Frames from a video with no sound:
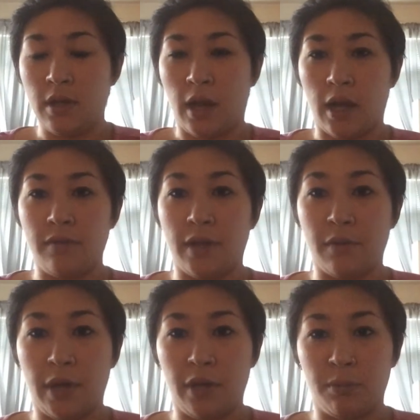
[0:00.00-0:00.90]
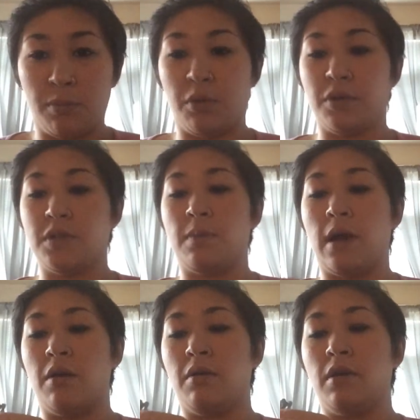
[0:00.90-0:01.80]
of like a regular pour
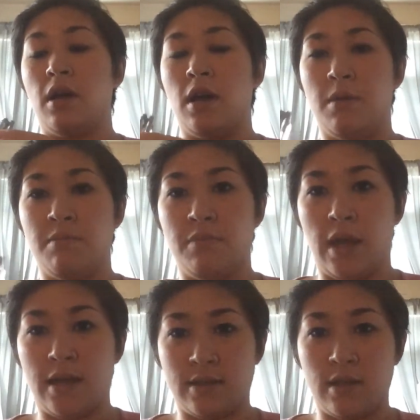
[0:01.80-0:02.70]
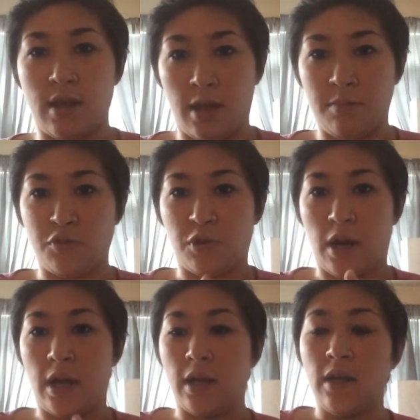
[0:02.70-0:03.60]
spout, as in the name
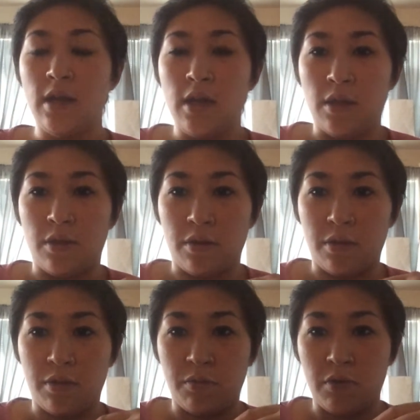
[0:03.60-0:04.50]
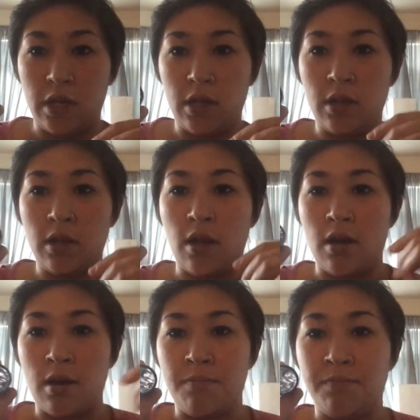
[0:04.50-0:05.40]
Tri. There are three
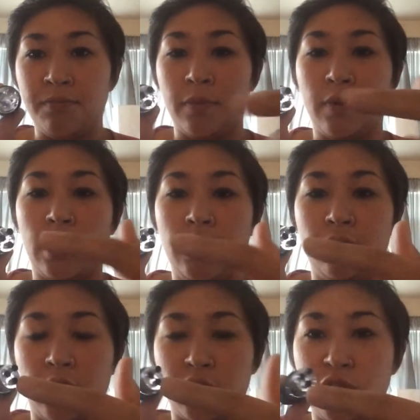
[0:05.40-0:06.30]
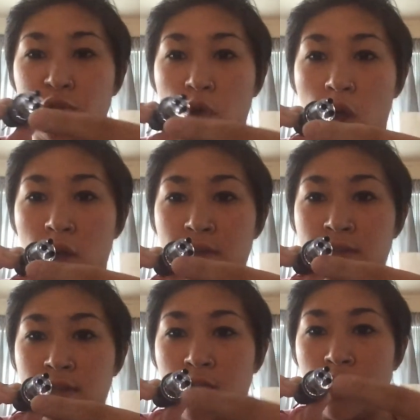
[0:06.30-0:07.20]
kind of like
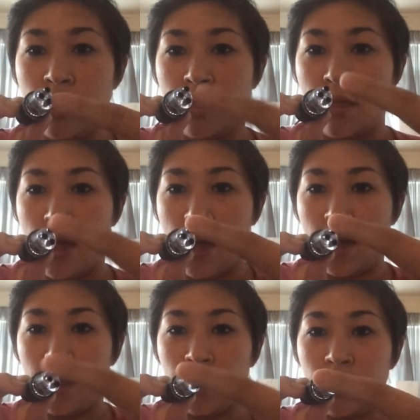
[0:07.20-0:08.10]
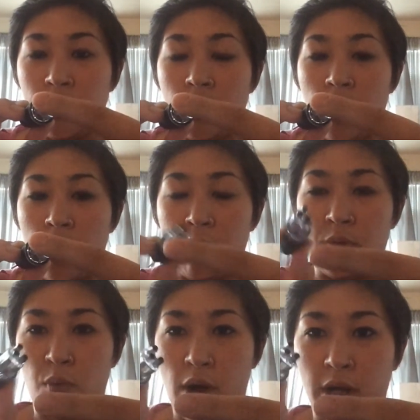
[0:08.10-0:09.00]
straws that
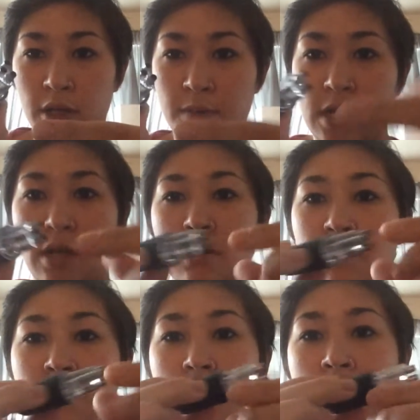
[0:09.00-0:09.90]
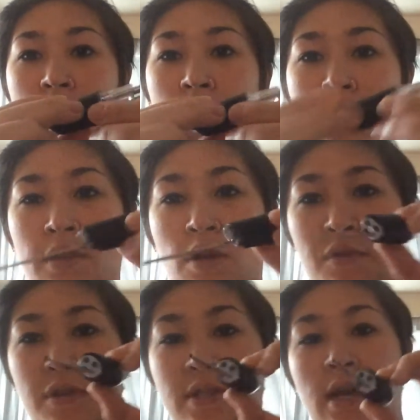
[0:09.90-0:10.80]
the wine comes out of, and on the
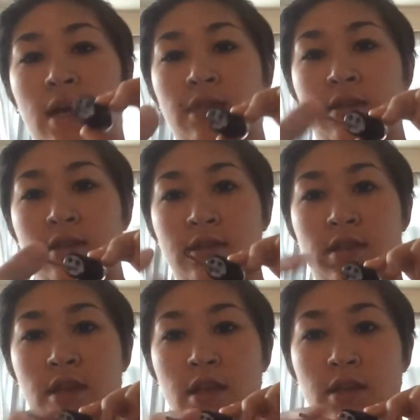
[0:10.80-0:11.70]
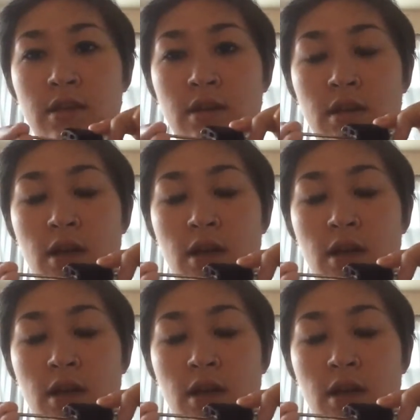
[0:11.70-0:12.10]
other side this thin